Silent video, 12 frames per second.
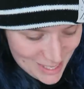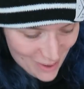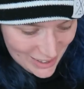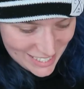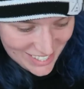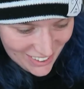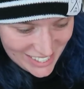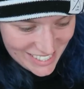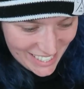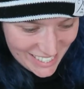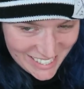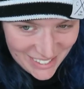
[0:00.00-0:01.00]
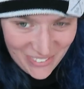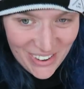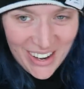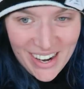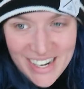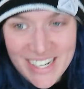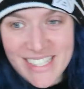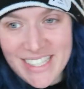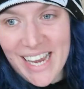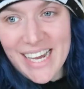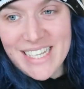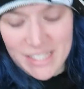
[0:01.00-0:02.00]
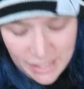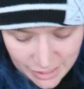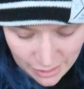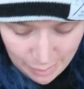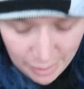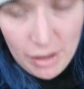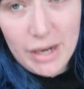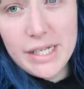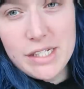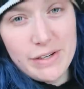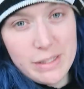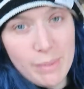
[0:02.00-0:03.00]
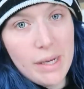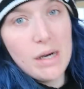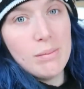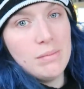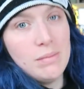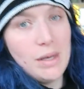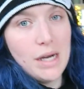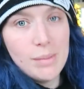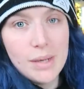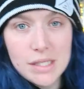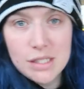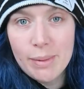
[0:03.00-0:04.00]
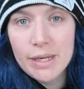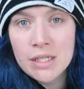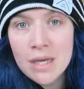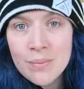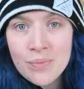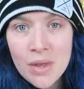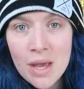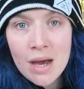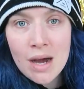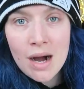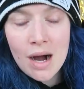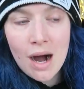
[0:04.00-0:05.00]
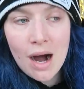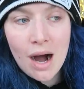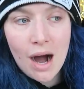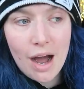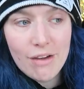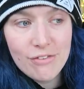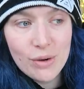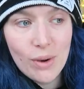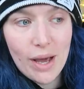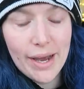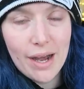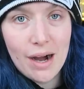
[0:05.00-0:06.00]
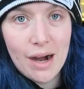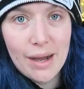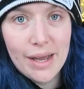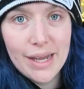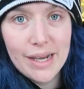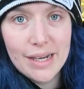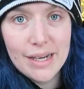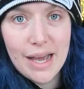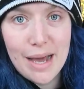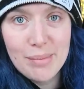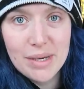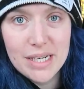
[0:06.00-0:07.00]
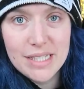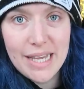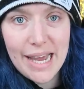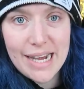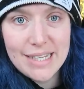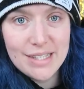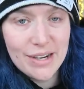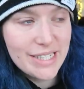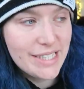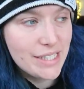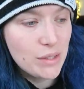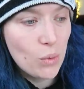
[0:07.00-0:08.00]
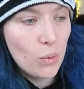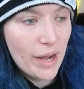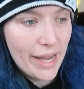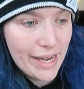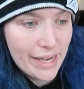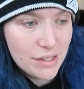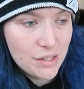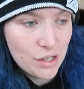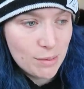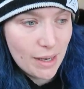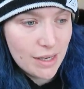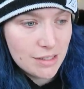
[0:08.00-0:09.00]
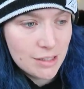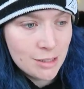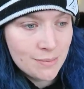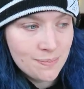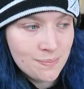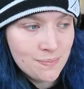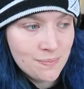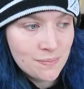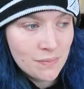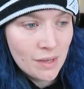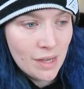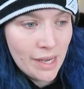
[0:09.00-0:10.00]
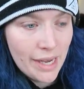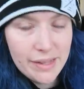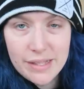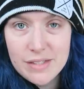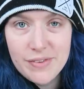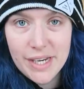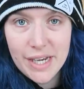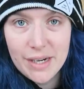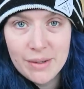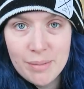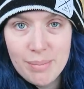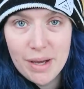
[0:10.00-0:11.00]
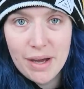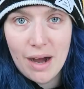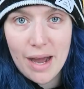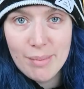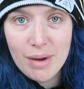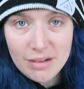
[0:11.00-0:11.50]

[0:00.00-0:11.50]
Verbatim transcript: so excited i feel like i'm gonna say excited let me i need to rest my arm my arm hurts too much i feel like i am gonna say excited way too much in this video but i am